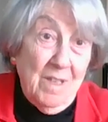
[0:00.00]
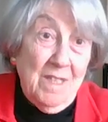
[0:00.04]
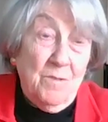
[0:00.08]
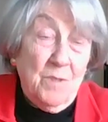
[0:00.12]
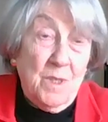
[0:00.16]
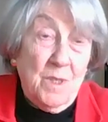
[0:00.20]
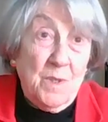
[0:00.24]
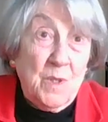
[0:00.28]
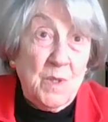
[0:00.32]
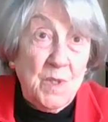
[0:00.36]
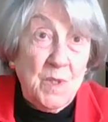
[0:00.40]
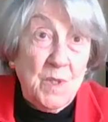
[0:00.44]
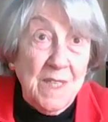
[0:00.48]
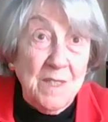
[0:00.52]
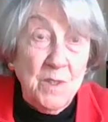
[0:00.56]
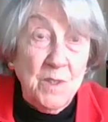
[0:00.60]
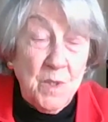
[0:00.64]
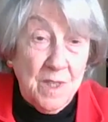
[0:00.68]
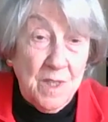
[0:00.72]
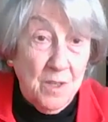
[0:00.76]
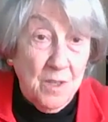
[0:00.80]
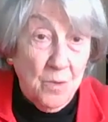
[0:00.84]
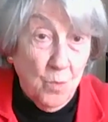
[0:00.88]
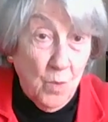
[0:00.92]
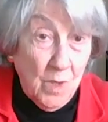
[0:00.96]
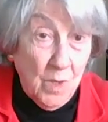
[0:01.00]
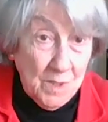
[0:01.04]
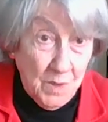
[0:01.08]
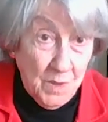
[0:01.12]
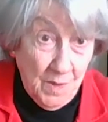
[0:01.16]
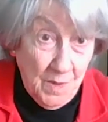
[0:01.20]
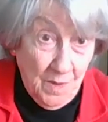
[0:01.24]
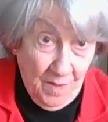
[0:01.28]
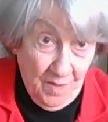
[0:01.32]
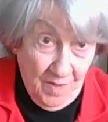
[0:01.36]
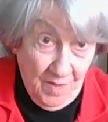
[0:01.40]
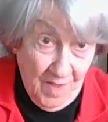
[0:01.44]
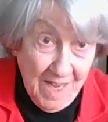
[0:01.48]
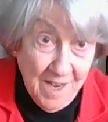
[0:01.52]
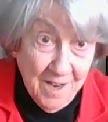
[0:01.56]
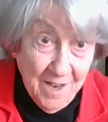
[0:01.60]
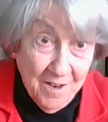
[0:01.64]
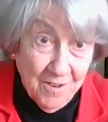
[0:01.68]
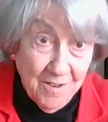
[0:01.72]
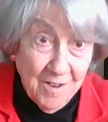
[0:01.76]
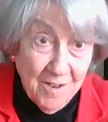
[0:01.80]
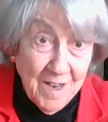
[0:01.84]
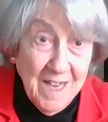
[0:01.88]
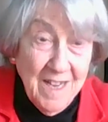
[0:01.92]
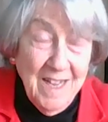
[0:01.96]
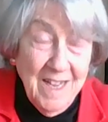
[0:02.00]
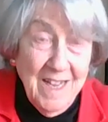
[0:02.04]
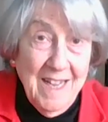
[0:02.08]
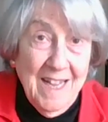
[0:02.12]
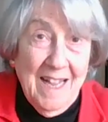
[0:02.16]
is a sense that it wasn't there,